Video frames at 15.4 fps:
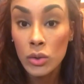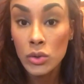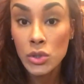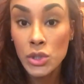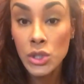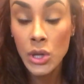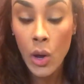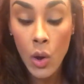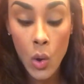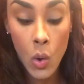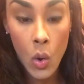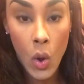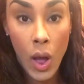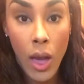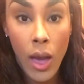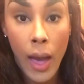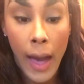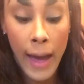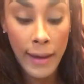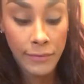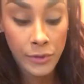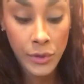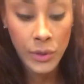So
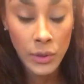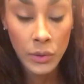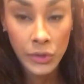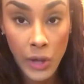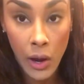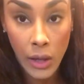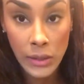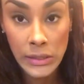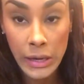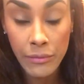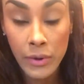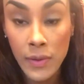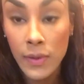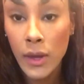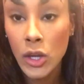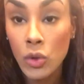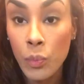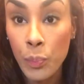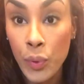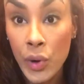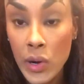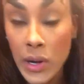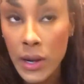after you toss everything, you
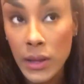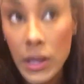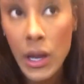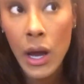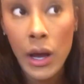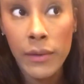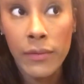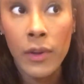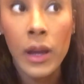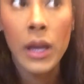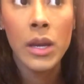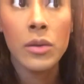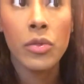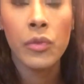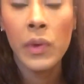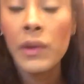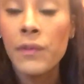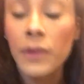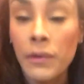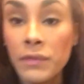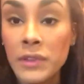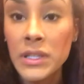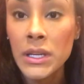put it in the oven,
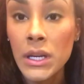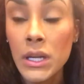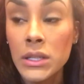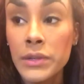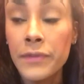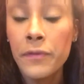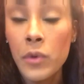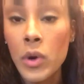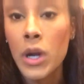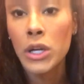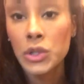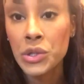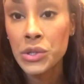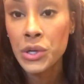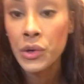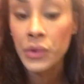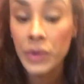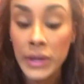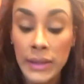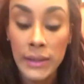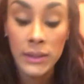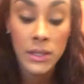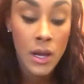350 to 400
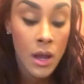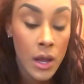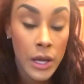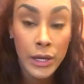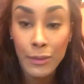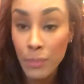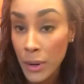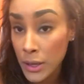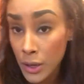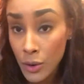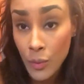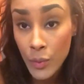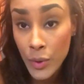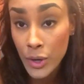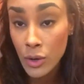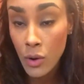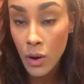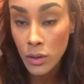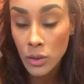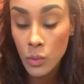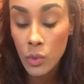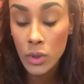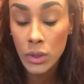degrees, depending on where you are
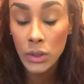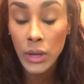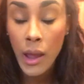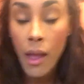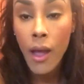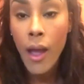in the world.